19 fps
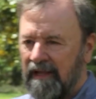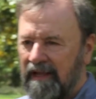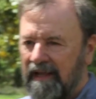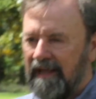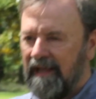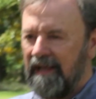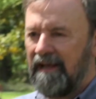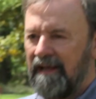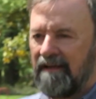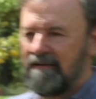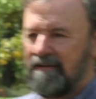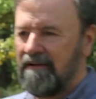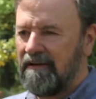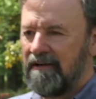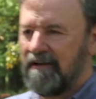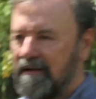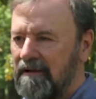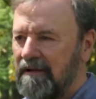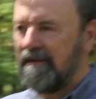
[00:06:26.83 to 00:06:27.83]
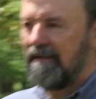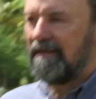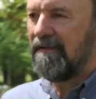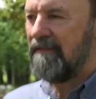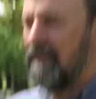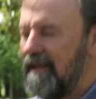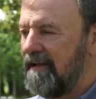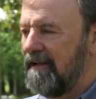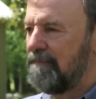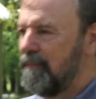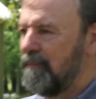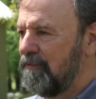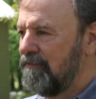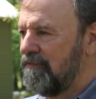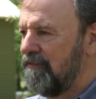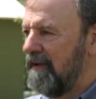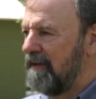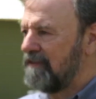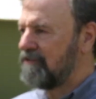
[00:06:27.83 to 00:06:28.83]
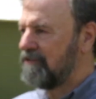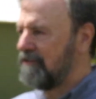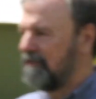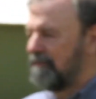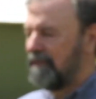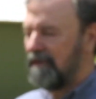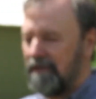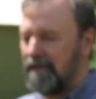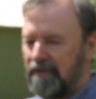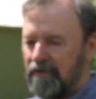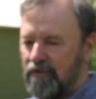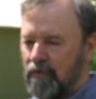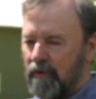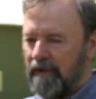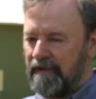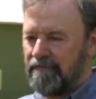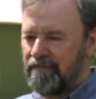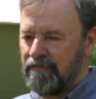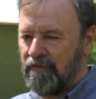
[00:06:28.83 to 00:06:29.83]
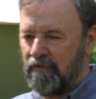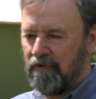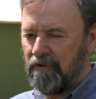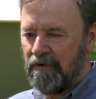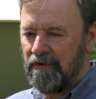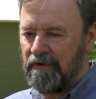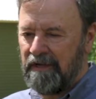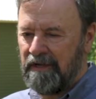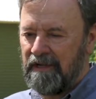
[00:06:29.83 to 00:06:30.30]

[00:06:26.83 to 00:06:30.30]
And they professed to be great for